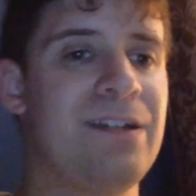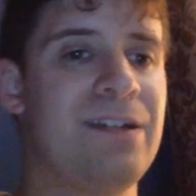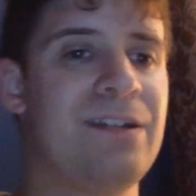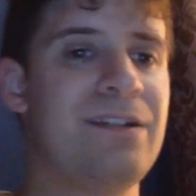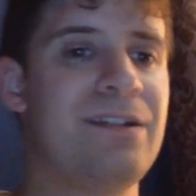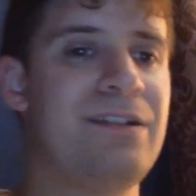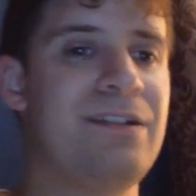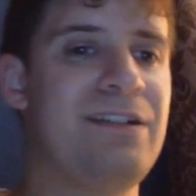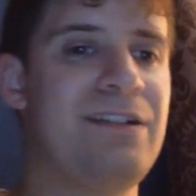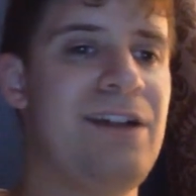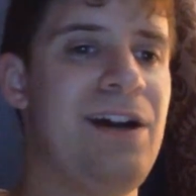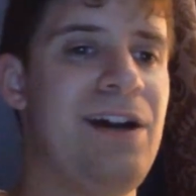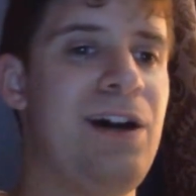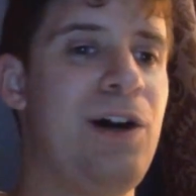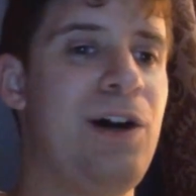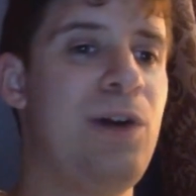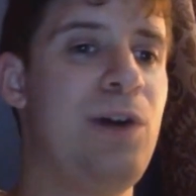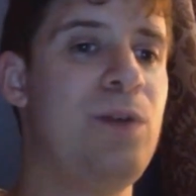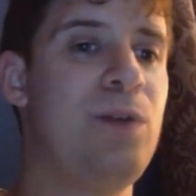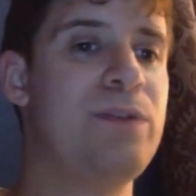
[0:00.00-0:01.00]

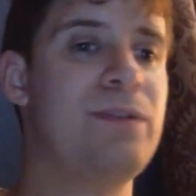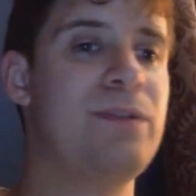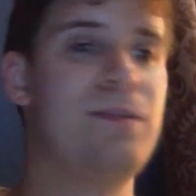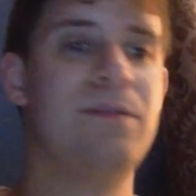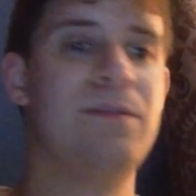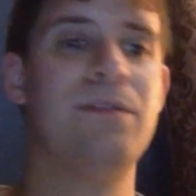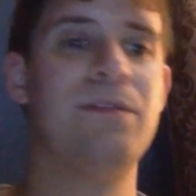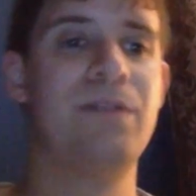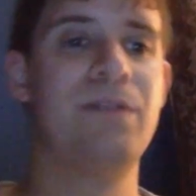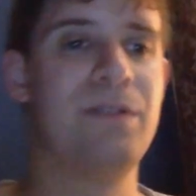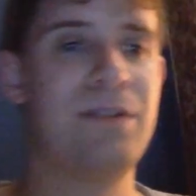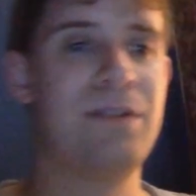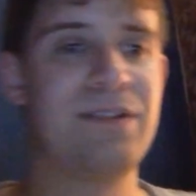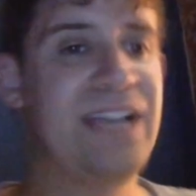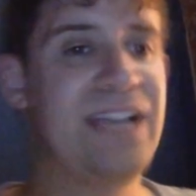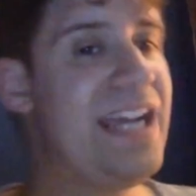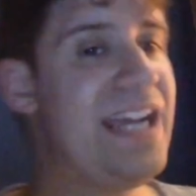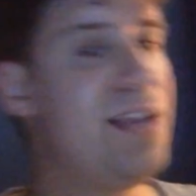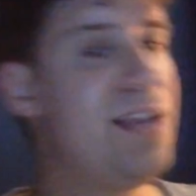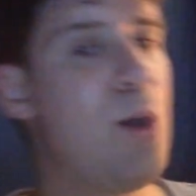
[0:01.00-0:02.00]
So
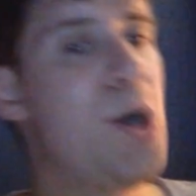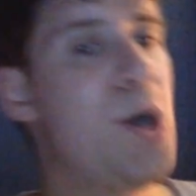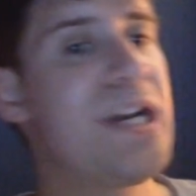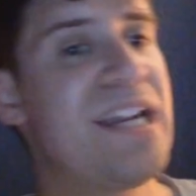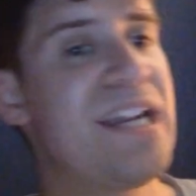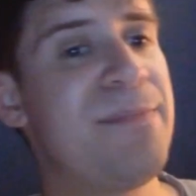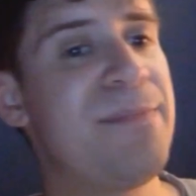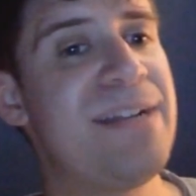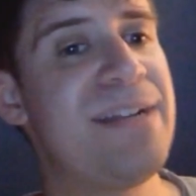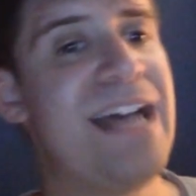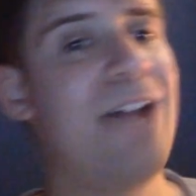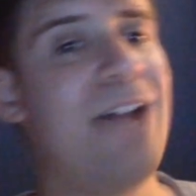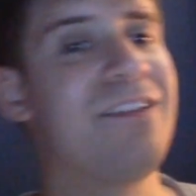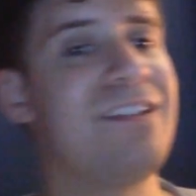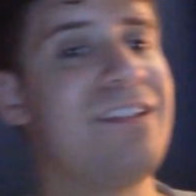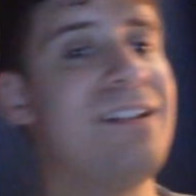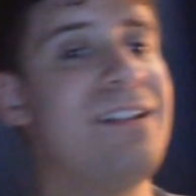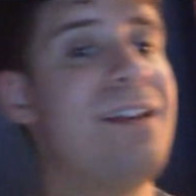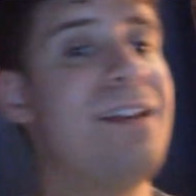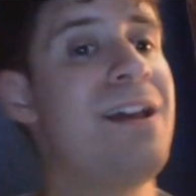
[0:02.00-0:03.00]
Teddy Long end up
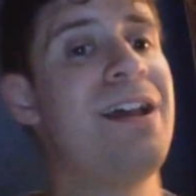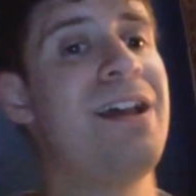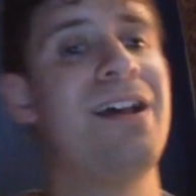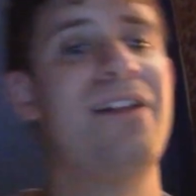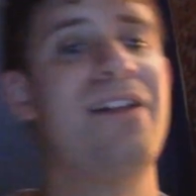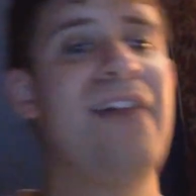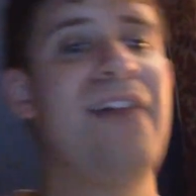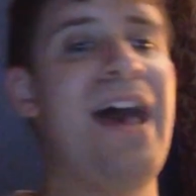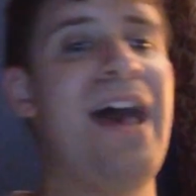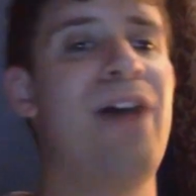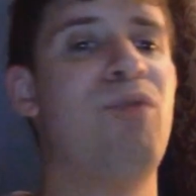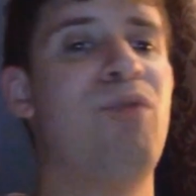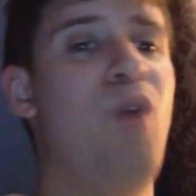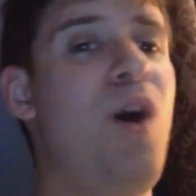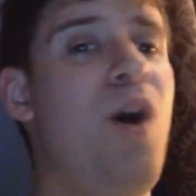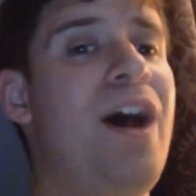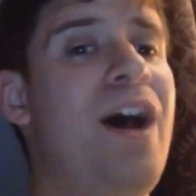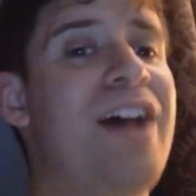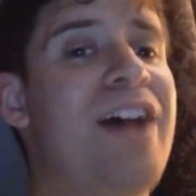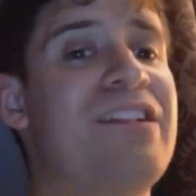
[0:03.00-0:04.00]
announcing that
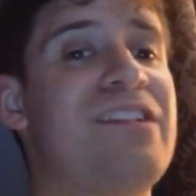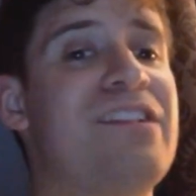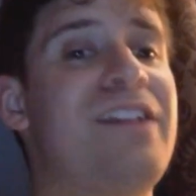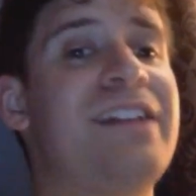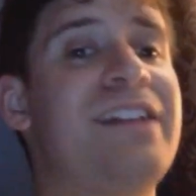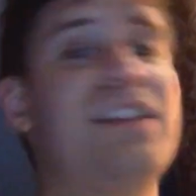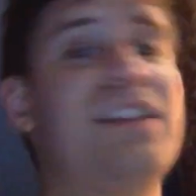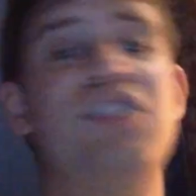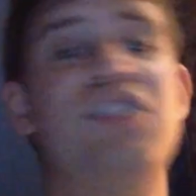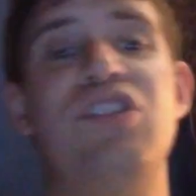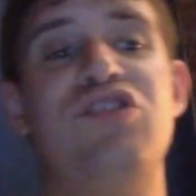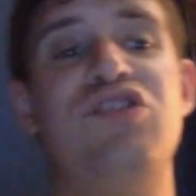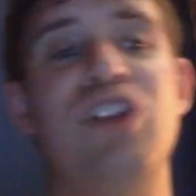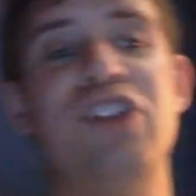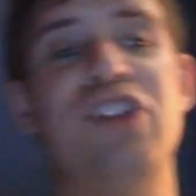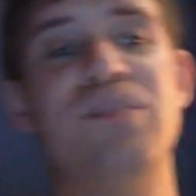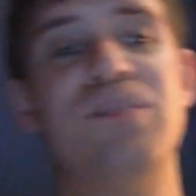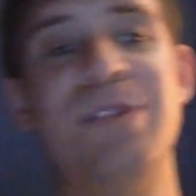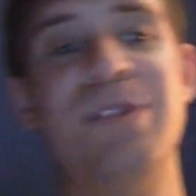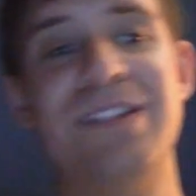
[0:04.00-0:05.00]
Raw has selected the
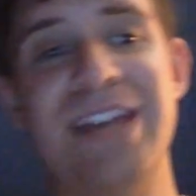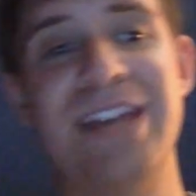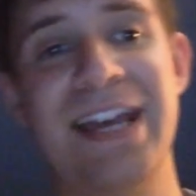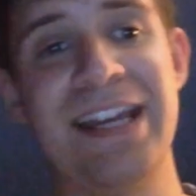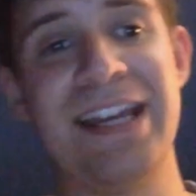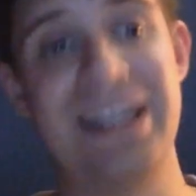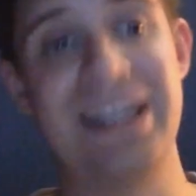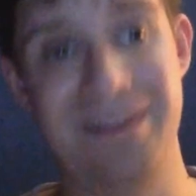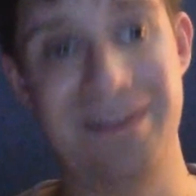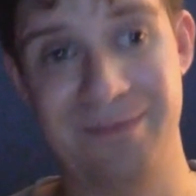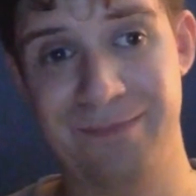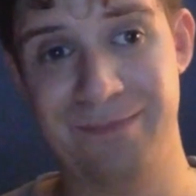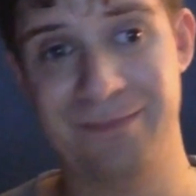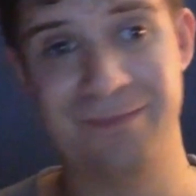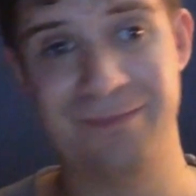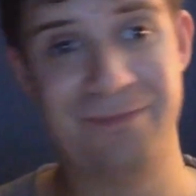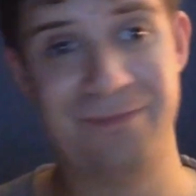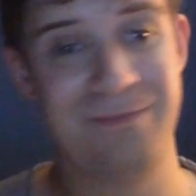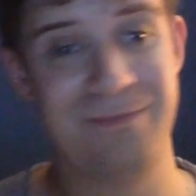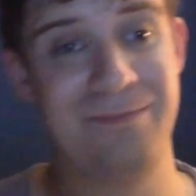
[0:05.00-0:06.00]
Judgment Day.
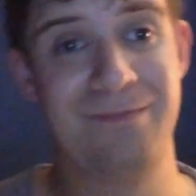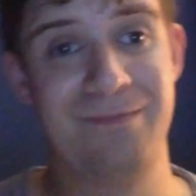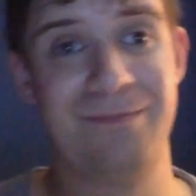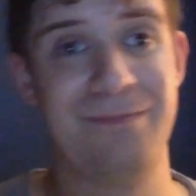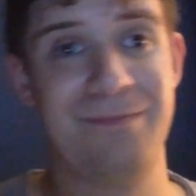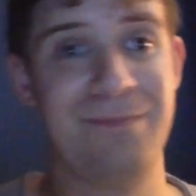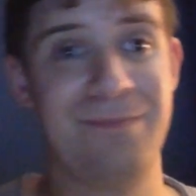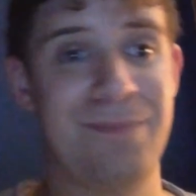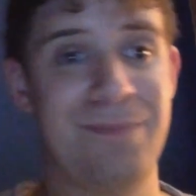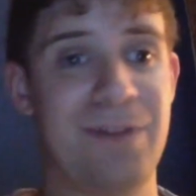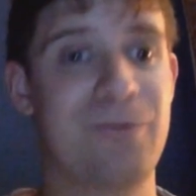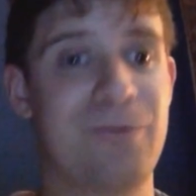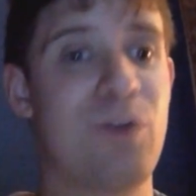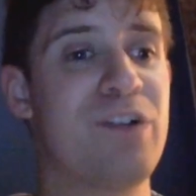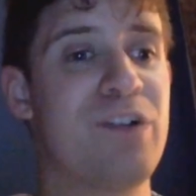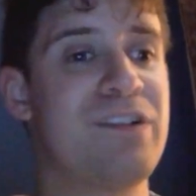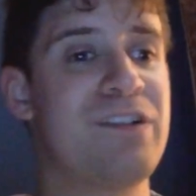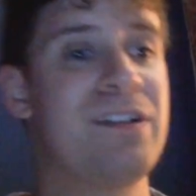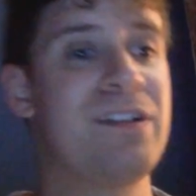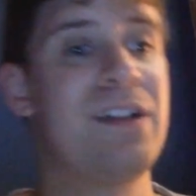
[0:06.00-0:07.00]
Of
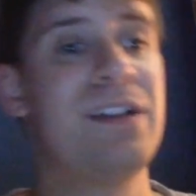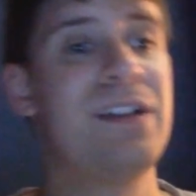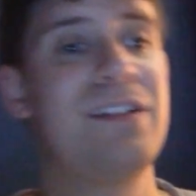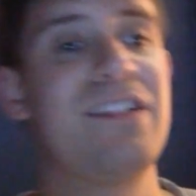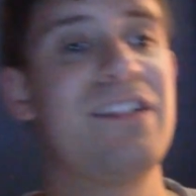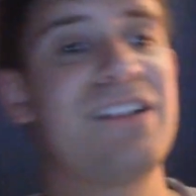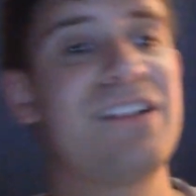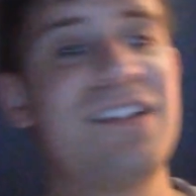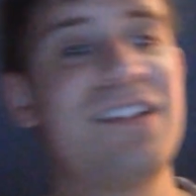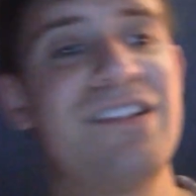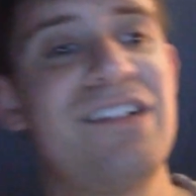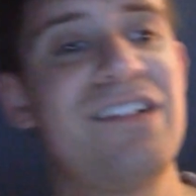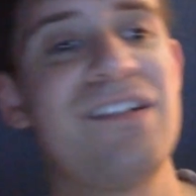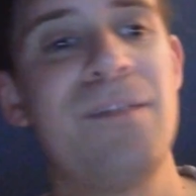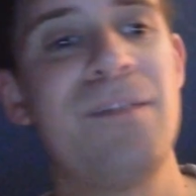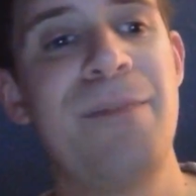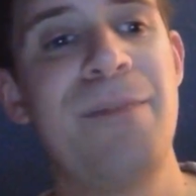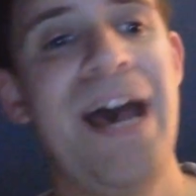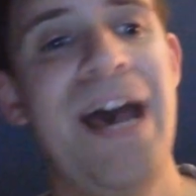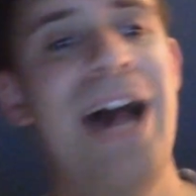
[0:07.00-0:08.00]
course, this consists
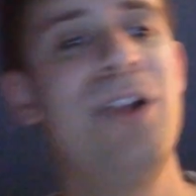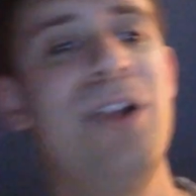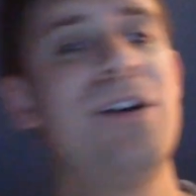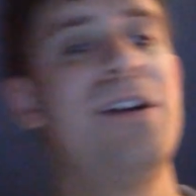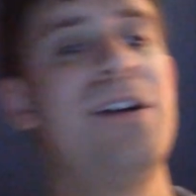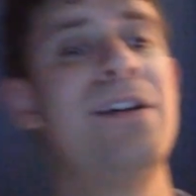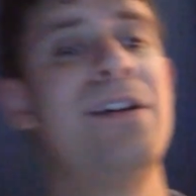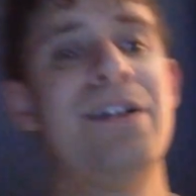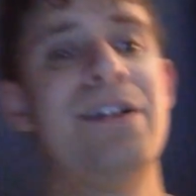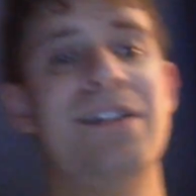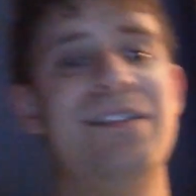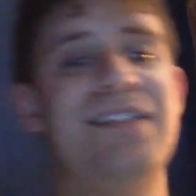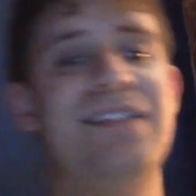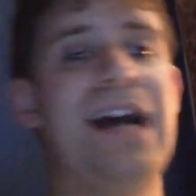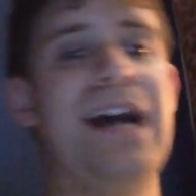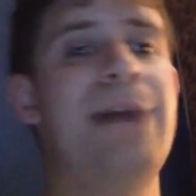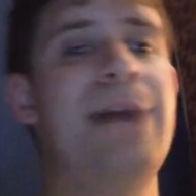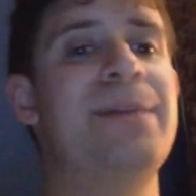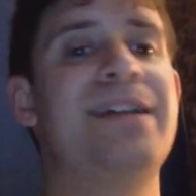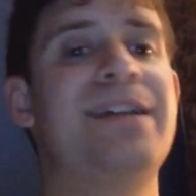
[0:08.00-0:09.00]
of Balor,
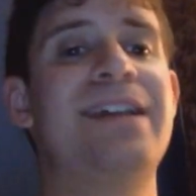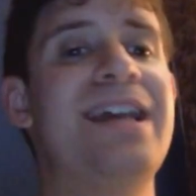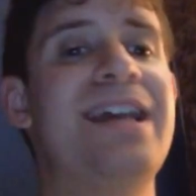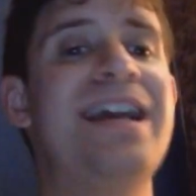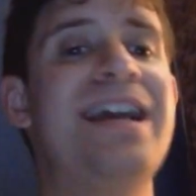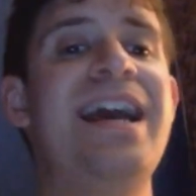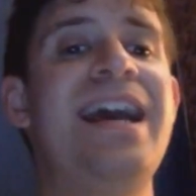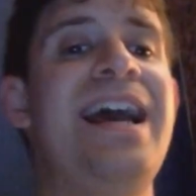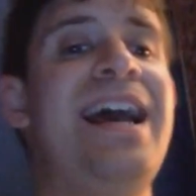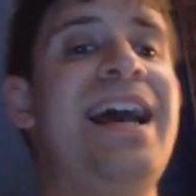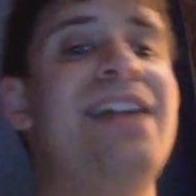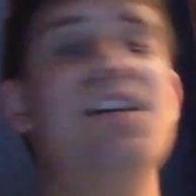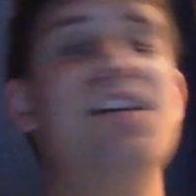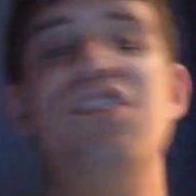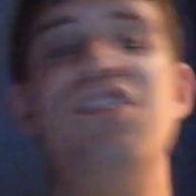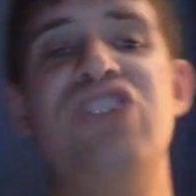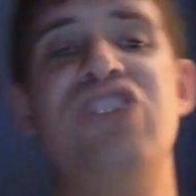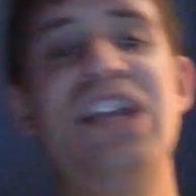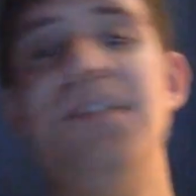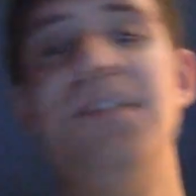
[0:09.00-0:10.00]
Dominik, and
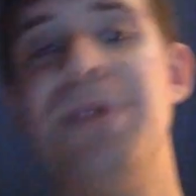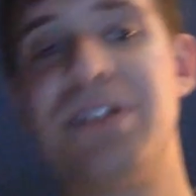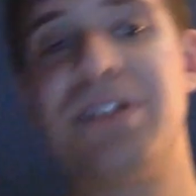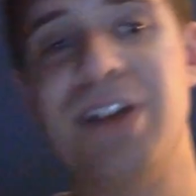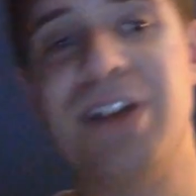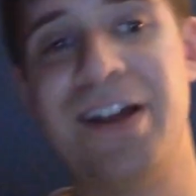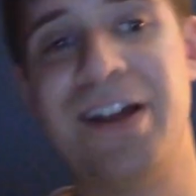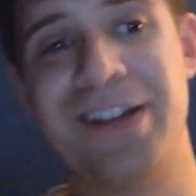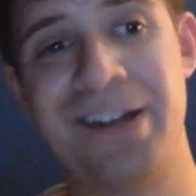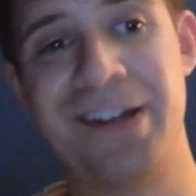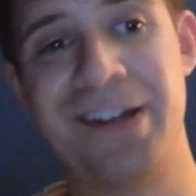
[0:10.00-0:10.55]
JD McDonagh.